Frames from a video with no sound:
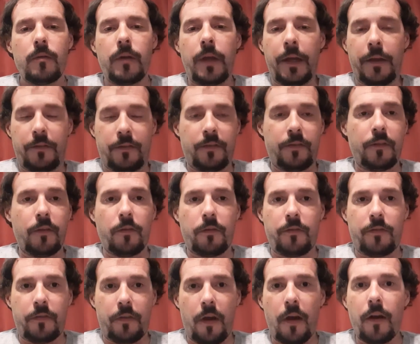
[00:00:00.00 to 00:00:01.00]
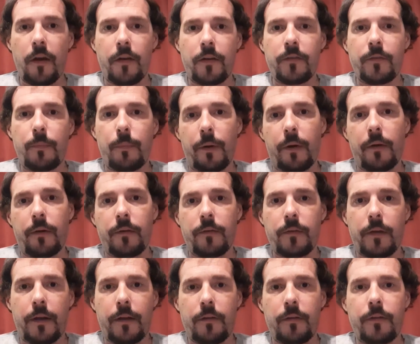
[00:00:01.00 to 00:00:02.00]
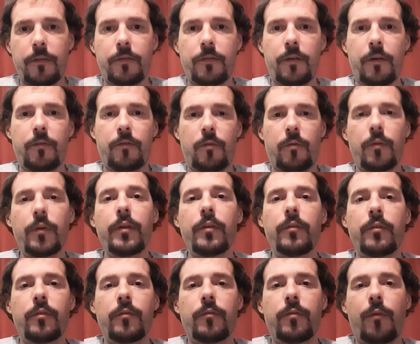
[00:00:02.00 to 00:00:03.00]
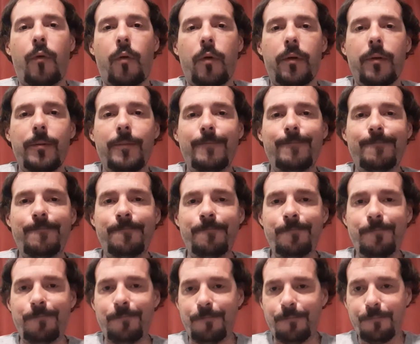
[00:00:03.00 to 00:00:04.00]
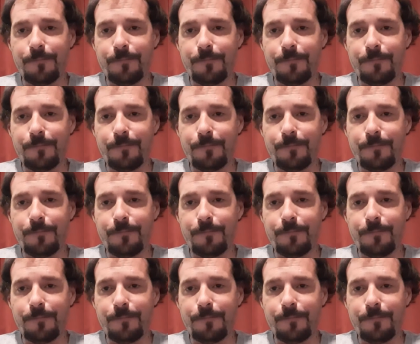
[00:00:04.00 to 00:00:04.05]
It still sucked, but at least there's a reason for it.